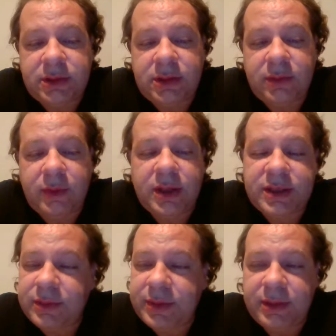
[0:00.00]
And when I
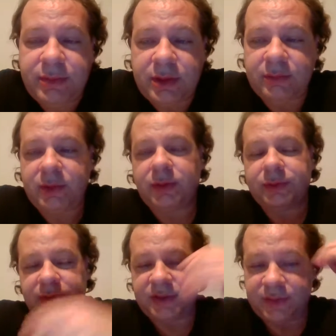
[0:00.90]
tell people I'm going
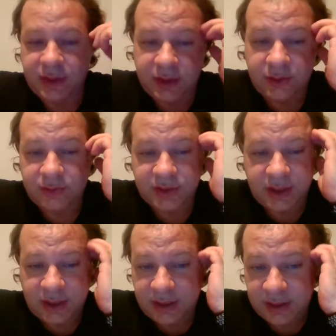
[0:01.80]
through these videos and
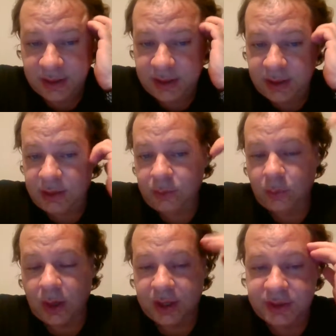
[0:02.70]
I
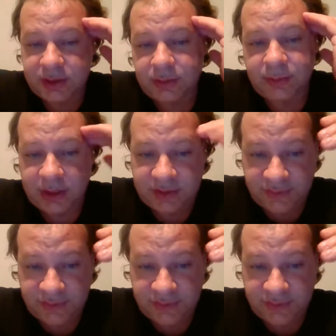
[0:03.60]
watch them and it's